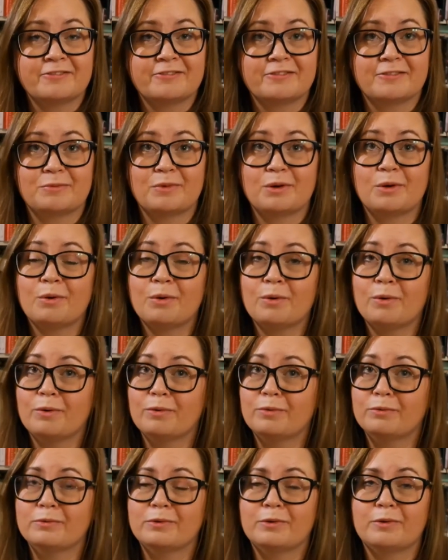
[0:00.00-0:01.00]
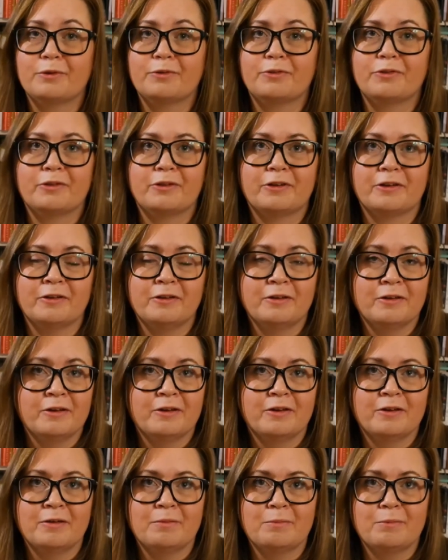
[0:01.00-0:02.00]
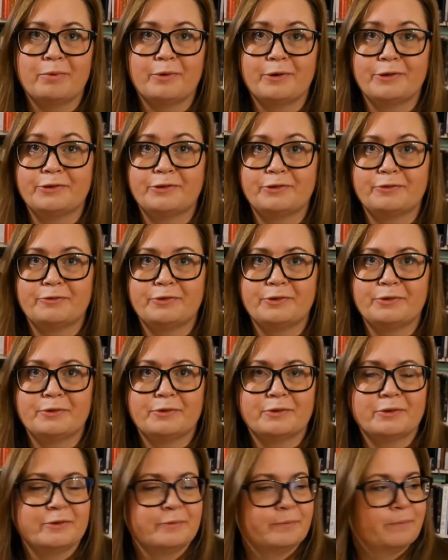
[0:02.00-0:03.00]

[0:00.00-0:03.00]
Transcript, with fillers: from a whole other point of view